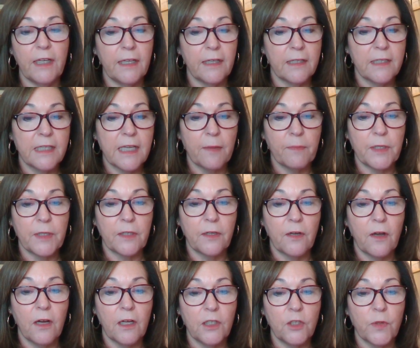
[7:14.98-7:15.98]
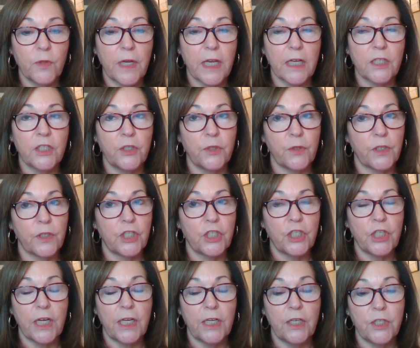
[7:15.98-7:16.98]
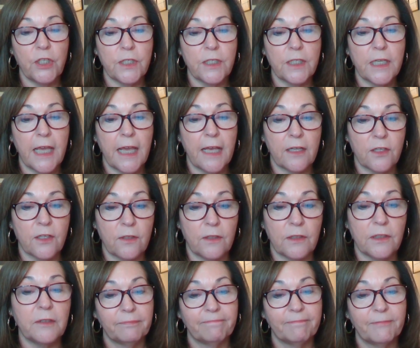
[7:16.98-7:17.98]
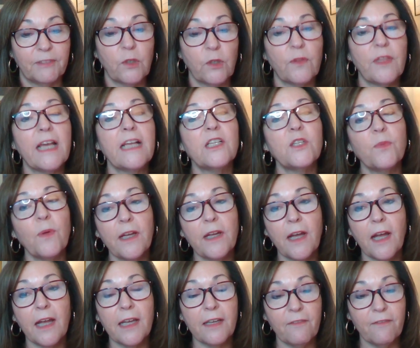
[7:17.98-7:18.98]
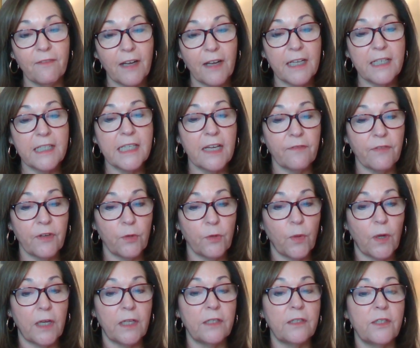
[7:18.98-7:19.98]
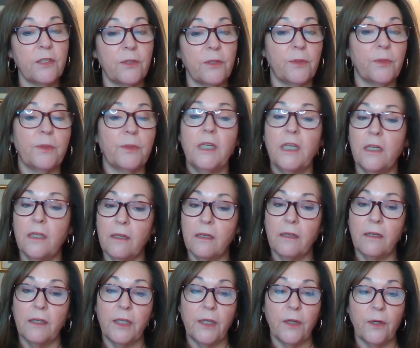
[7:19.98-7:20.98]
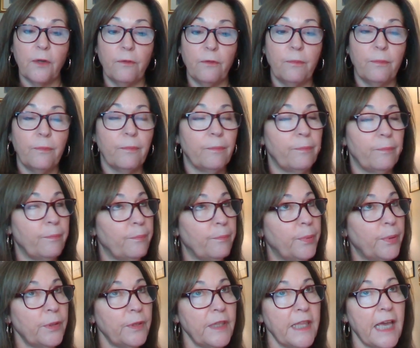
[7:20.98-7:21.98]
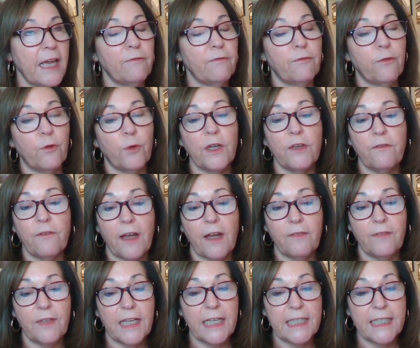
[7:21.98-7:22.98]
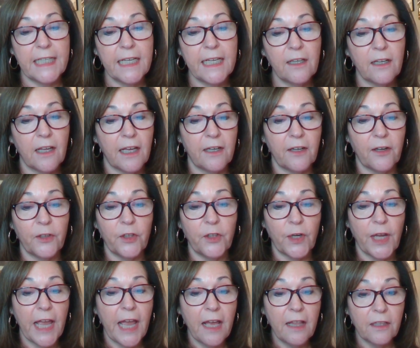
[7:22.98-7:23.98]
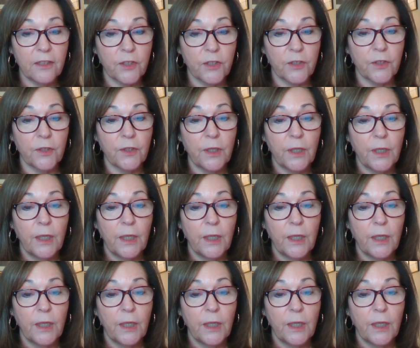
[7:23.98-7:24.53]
accepted contracts, your exchange is canceled. So that's why I advise everyone to, put that 45-day deadline on your calendar.